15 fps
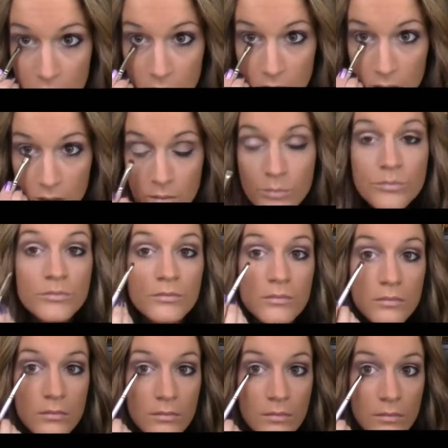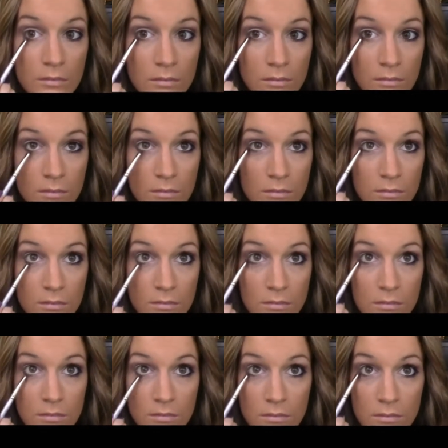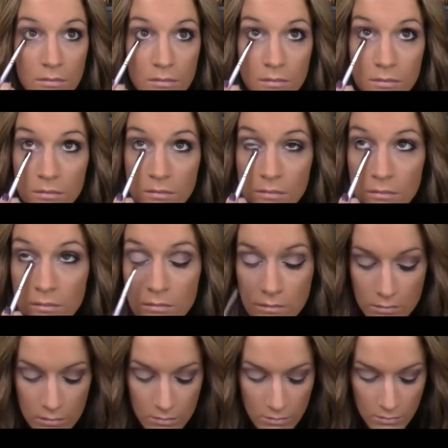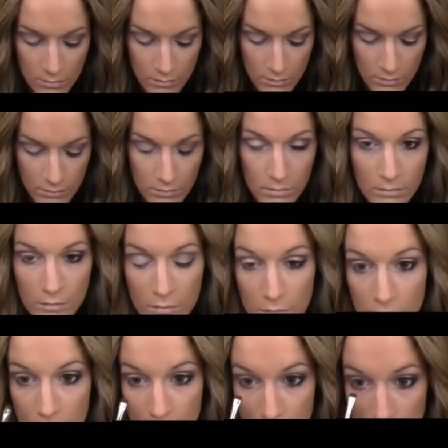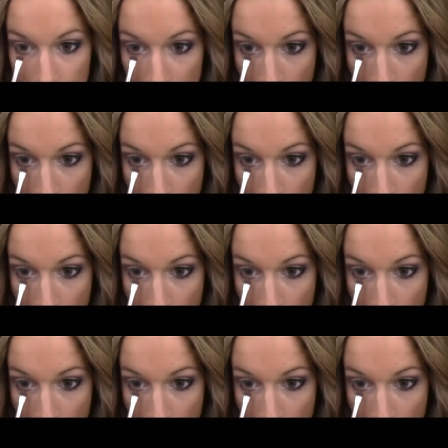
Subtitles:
Nothing is said.